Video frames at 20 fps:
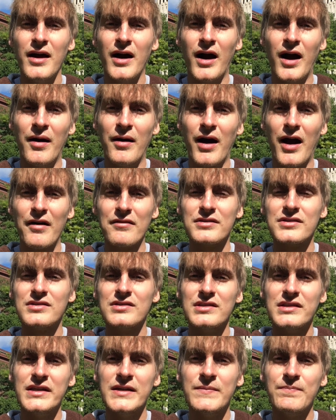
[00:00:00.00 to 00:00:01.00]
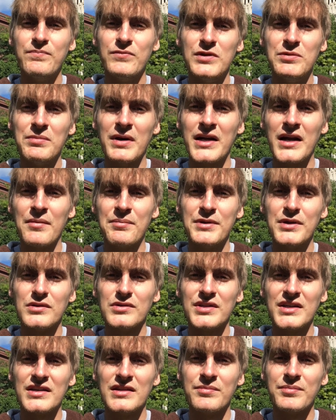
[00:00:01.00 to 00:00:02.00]
Uh, obviously, you might not be
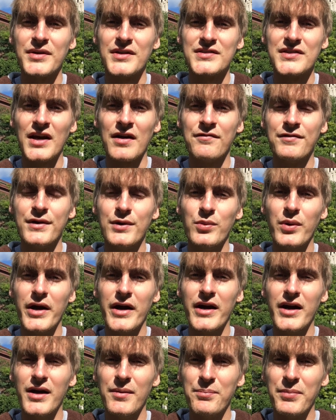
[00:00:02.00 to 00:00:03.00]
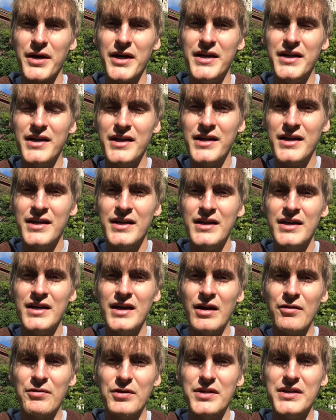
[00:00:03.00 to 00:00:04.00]
able to take the bus everywhere, but
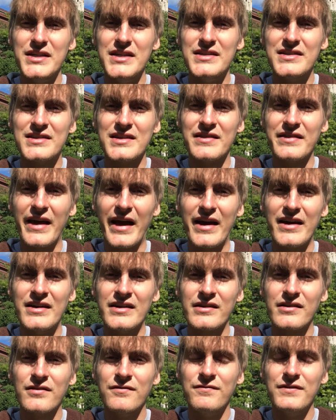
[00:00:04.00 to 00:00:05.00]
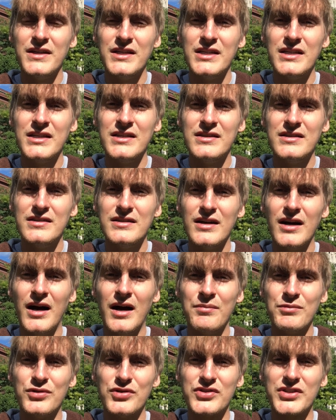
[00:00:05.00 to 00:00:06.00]
it really isn't that inconvenient.
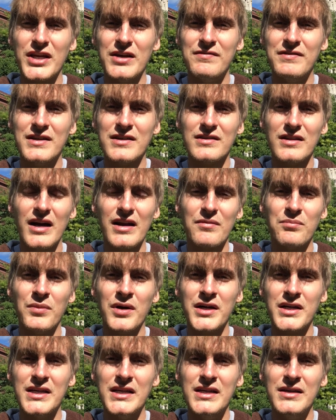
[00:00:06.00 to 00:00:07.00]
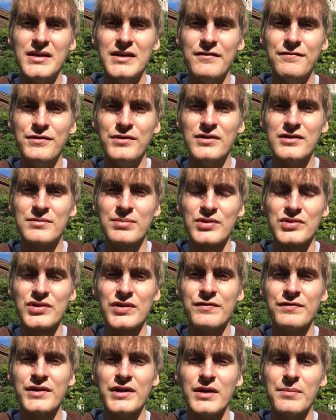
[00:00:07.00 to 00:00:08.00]
Um, you're saving a lot of money, if you,
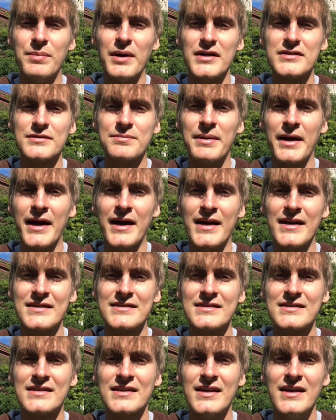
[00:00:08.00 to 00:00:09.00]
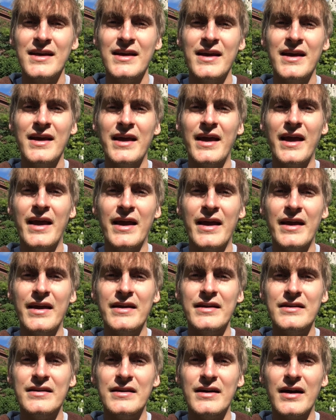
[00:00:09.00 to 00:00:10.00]
especially if you get a bus pass.
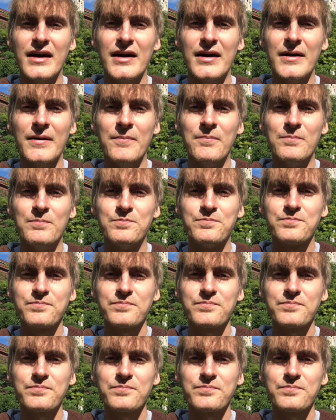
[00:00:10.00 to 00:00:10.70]
And um,